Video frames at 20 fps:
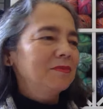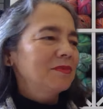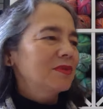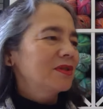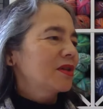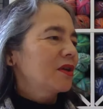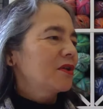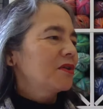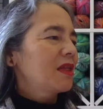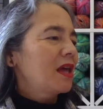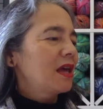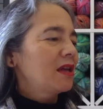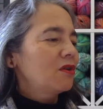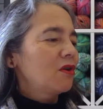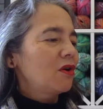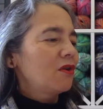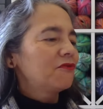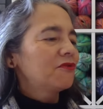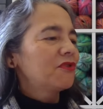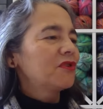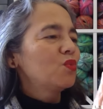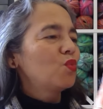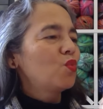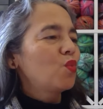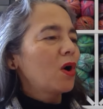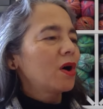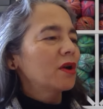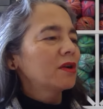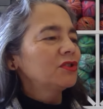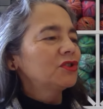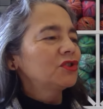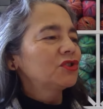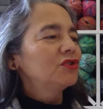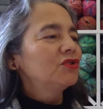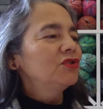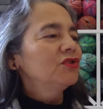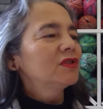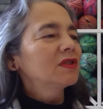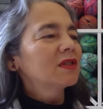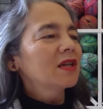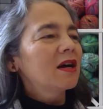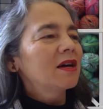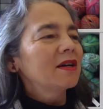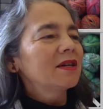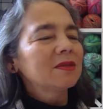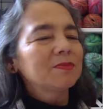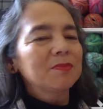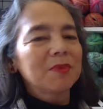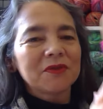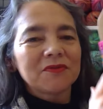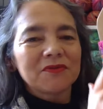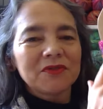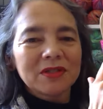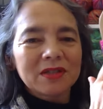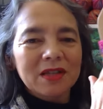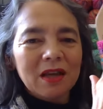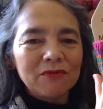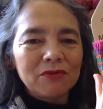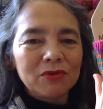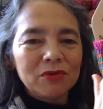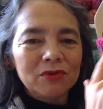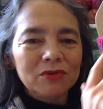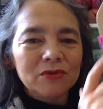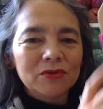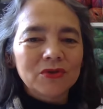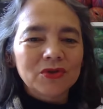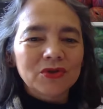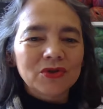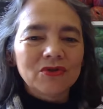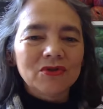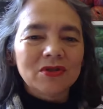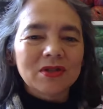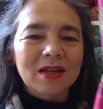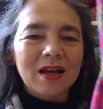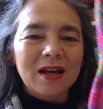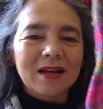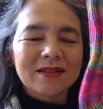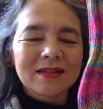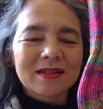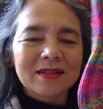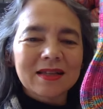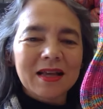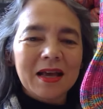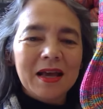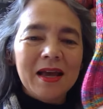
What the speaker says: So they're not for one shoe size, but for several shoe sizes.